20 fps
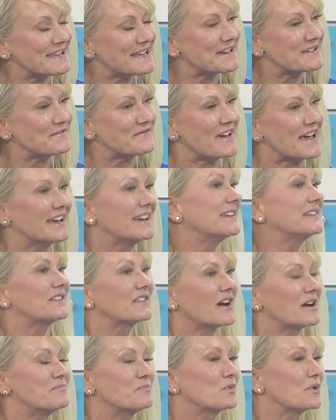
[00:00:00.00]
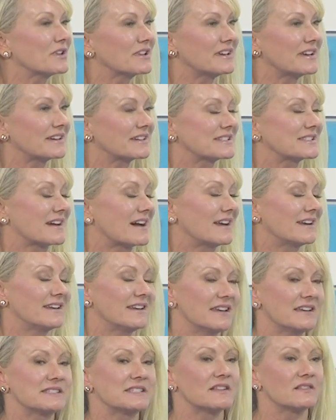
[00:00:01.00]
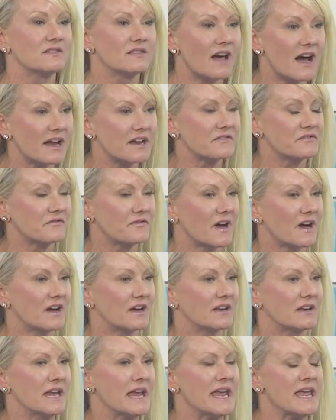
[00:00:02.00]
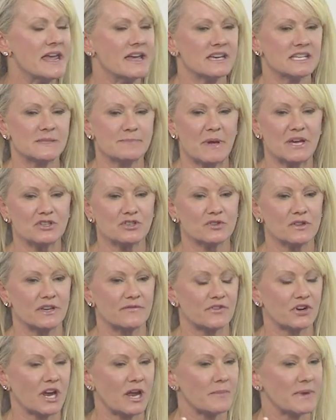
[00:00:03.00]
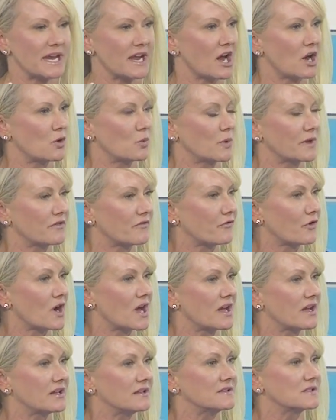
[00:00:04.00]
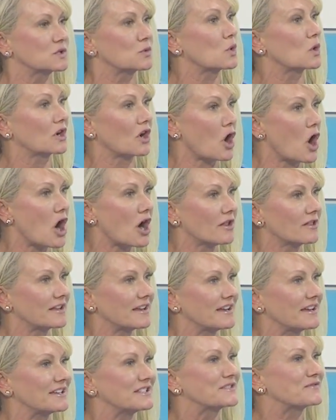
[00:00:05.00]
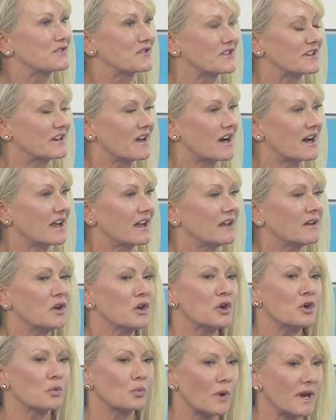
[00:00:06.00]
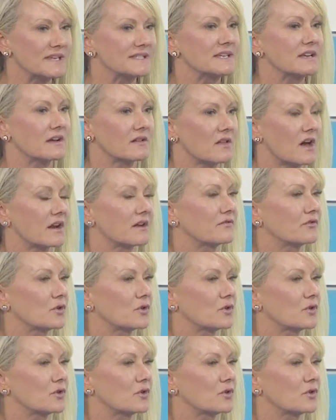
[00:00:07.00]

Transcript: the event. I'm really excited. It's a lot of fun, especially if you're coming out with friends or colleagues for the night night raising a lot of